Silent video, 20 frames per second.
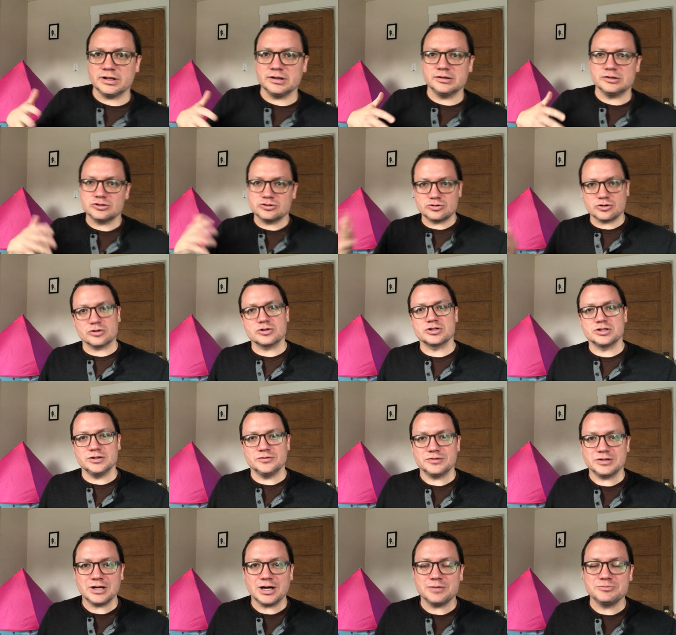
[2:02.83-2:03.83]
than the destruction
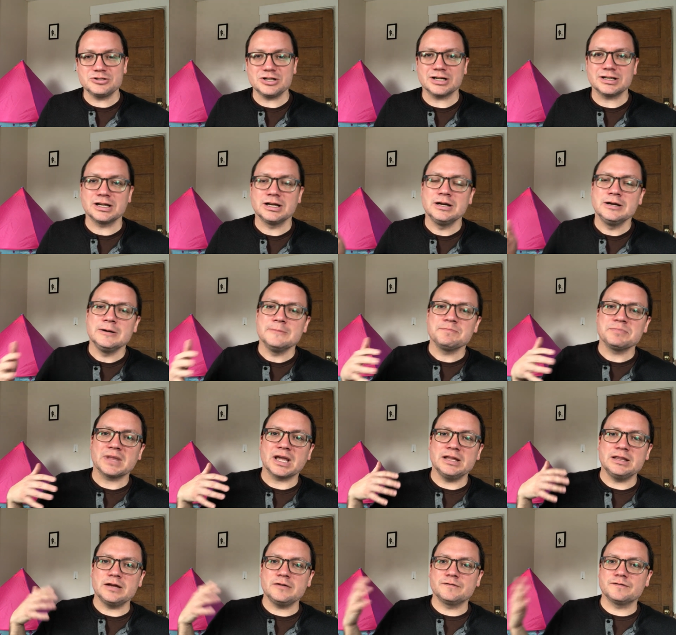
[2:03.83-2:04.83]
of the object.
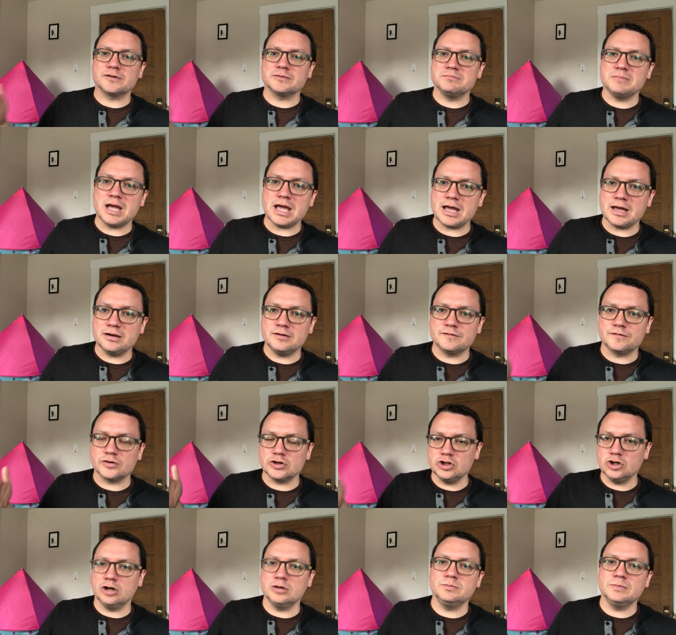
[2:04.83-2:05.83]
And then for men, for
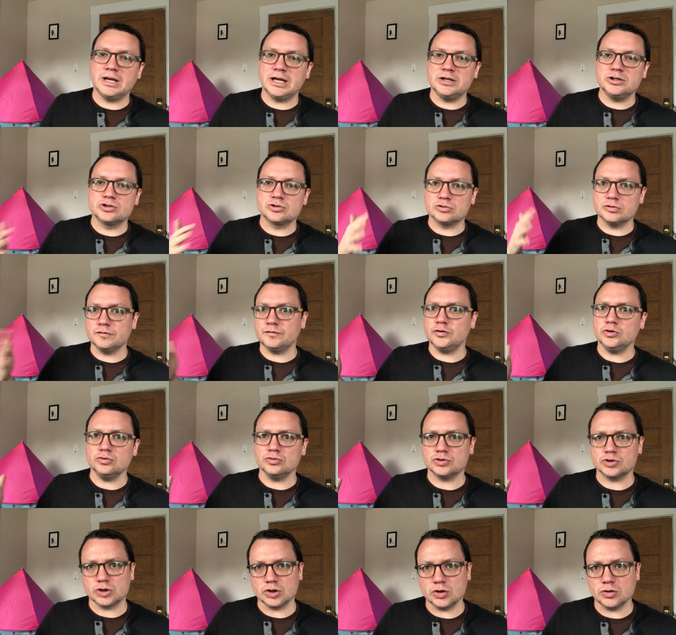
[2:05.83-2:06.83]
young men to
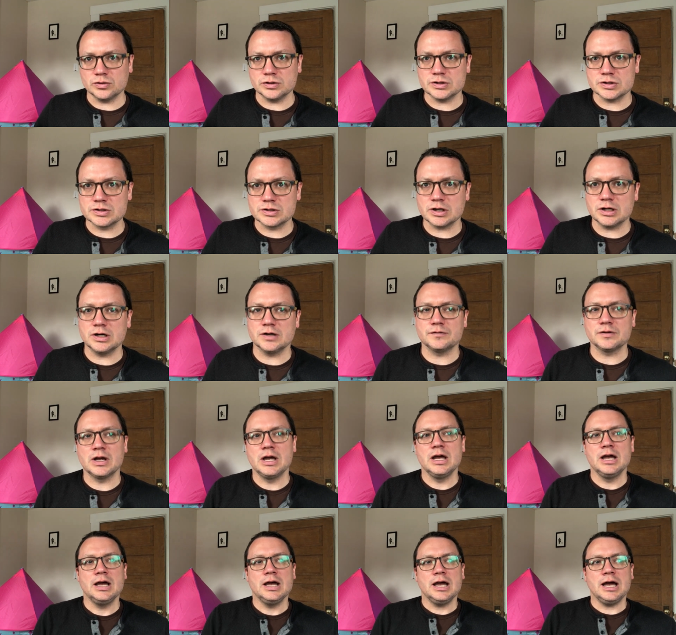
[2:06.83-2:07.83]
refuse to go and serve.
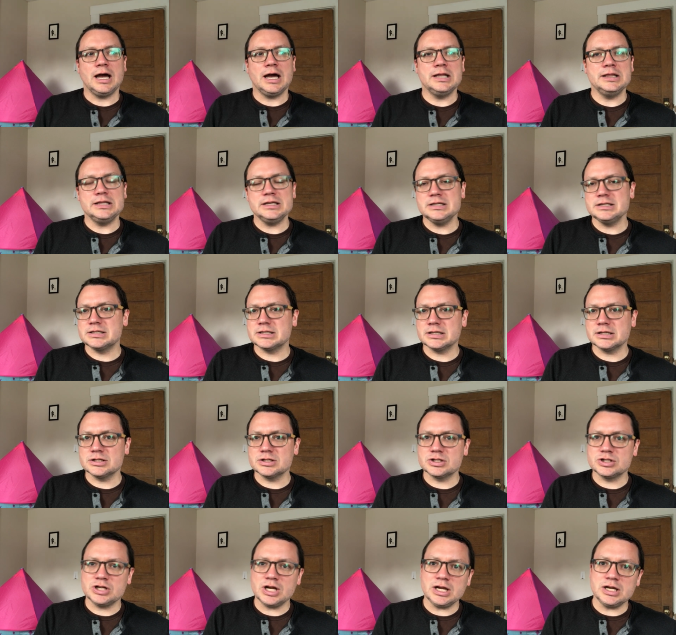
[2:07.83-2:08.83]
And these
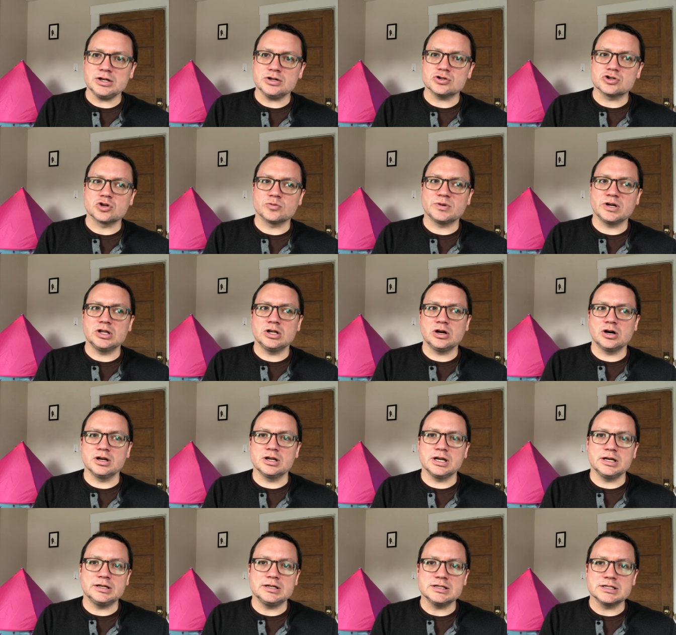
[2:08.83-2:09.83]
things change. So by the early
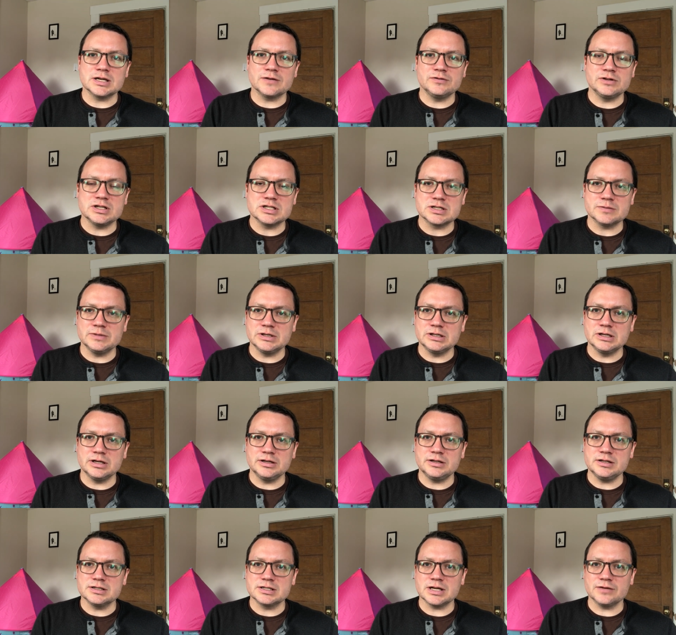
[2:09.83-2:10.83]
1970s to mid
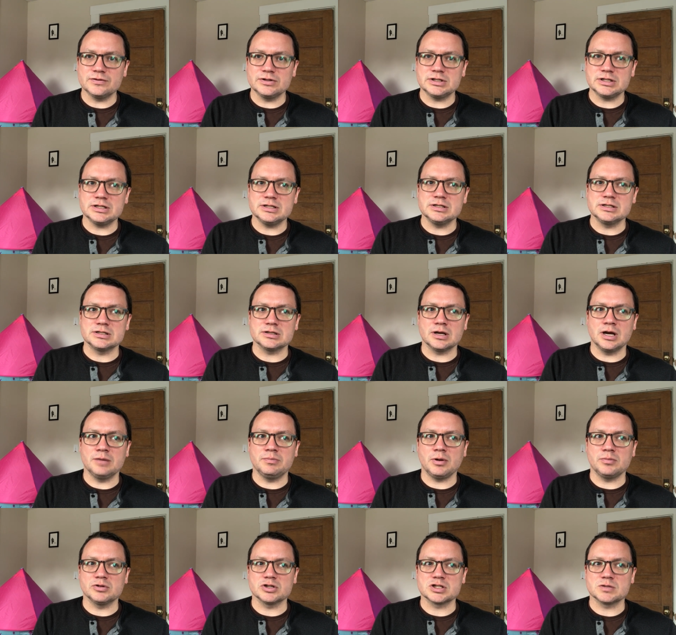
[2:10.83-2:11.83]
1970s, uh,
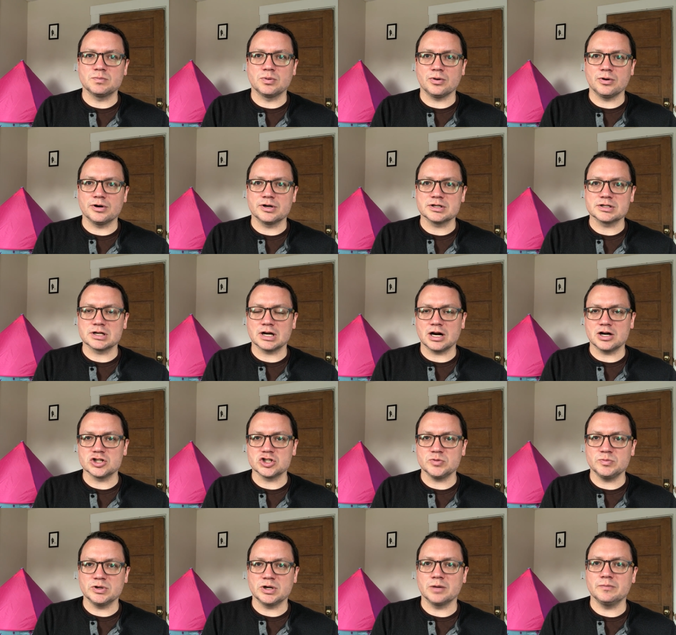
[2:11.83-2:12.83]
public support has
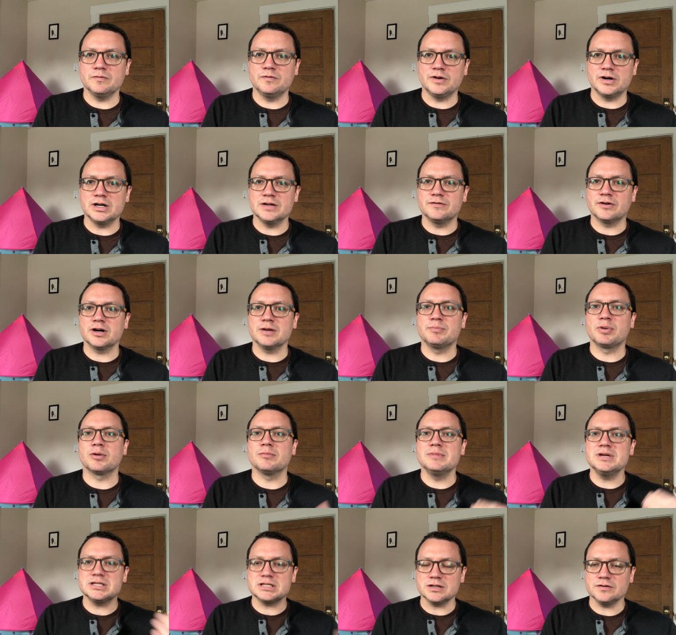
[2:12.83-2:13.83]
largely become very, very
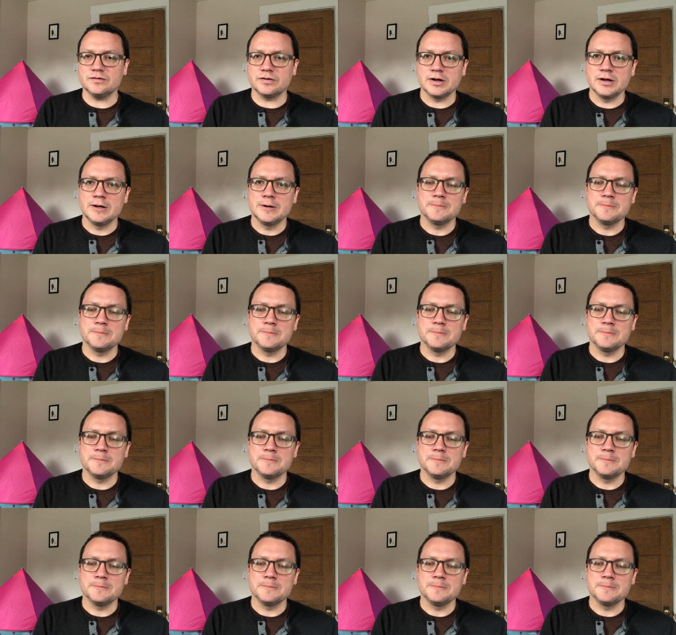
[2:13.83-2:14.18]
permissive